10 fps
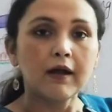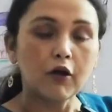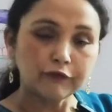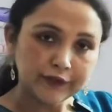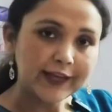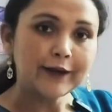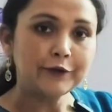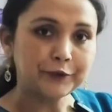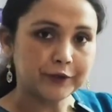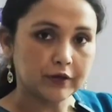of the
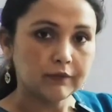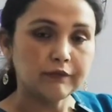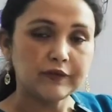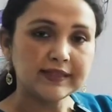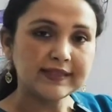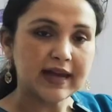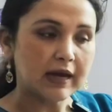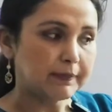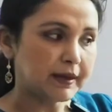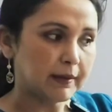endoderm will
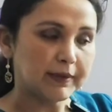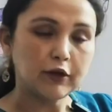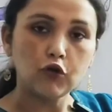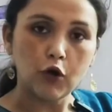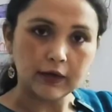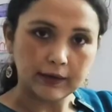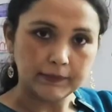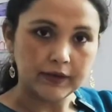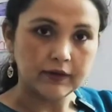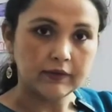start becoming
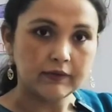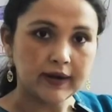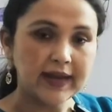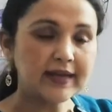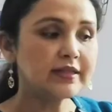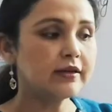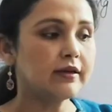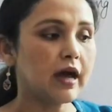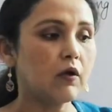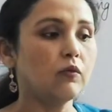columnar, right?
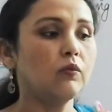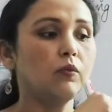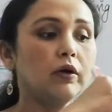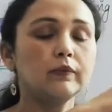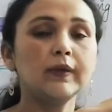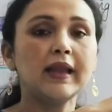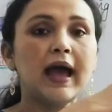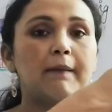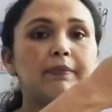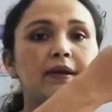Now, what will
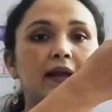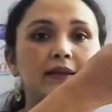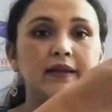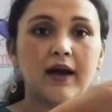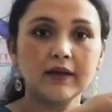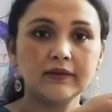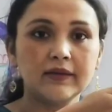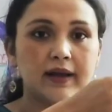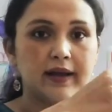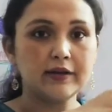happen at the
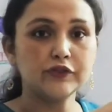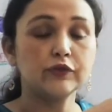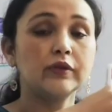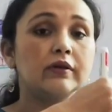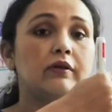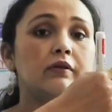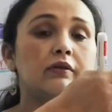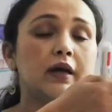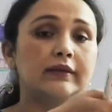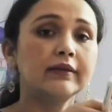other end? So
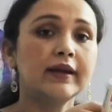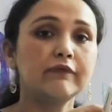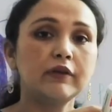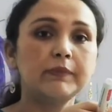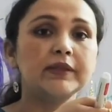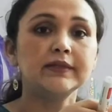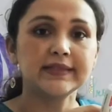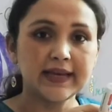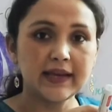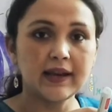the other end will be the
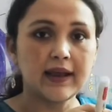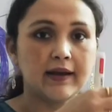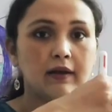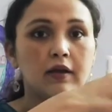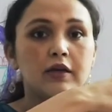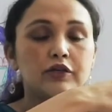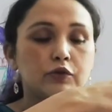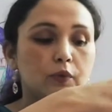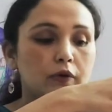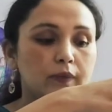tail end.
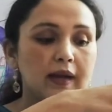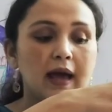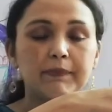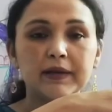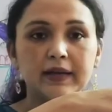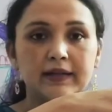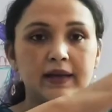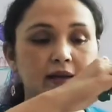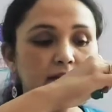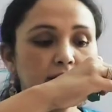So what will happen at the
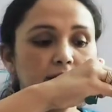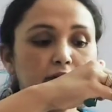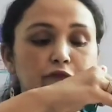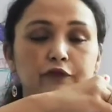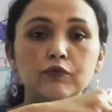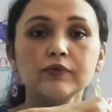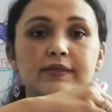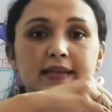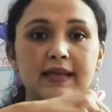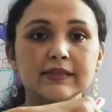other end? Few
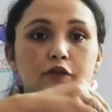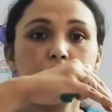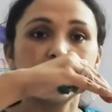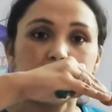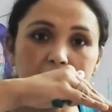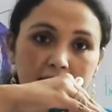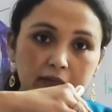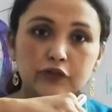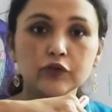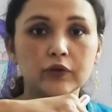cells of the
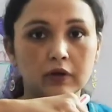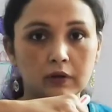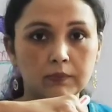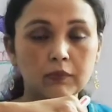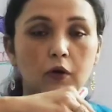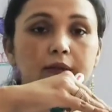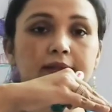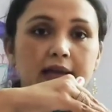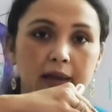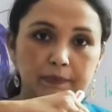ectoderm or
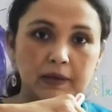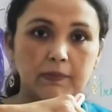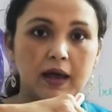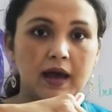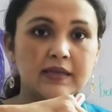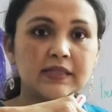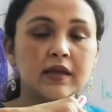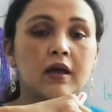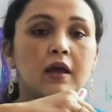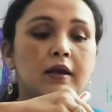the epiblast
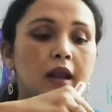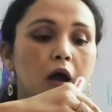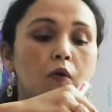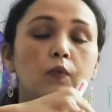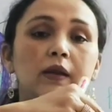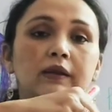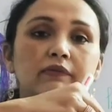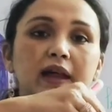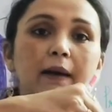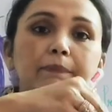now will
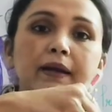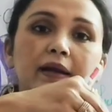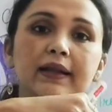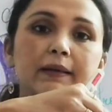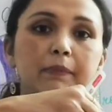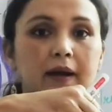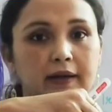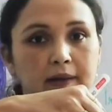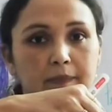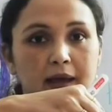rapidly
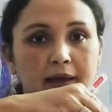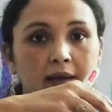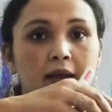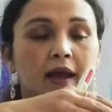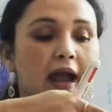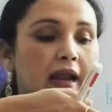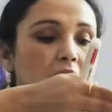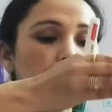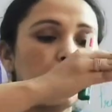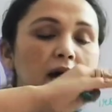multiply. And
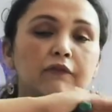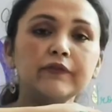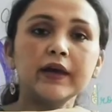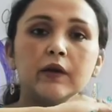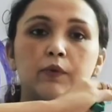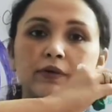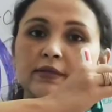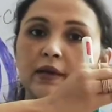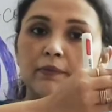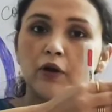above there was
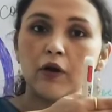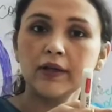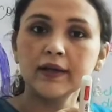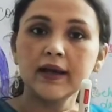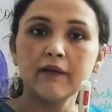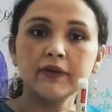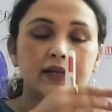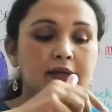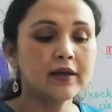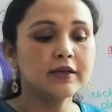the amniotic
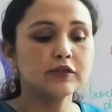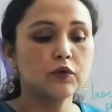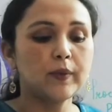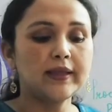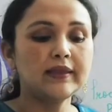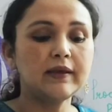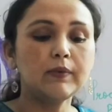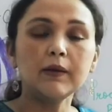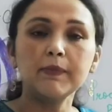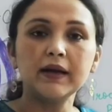cavity. So when they
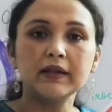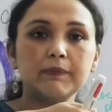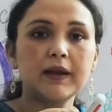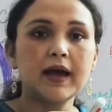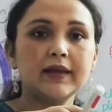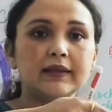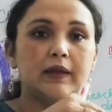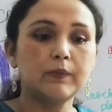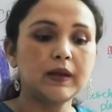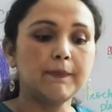will multiply,
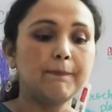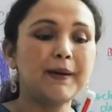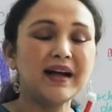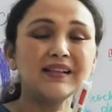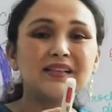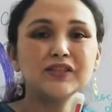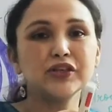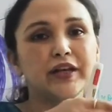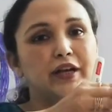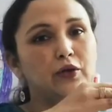they will bulge
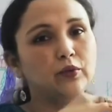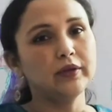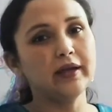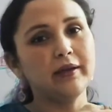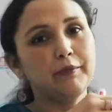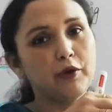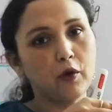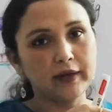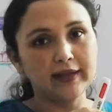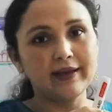into the
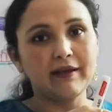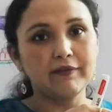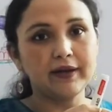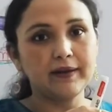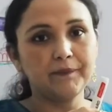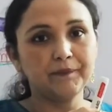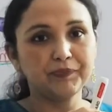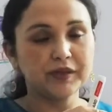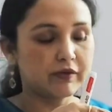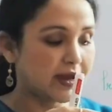amniotic cavity,
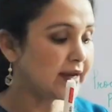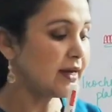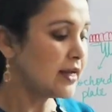right?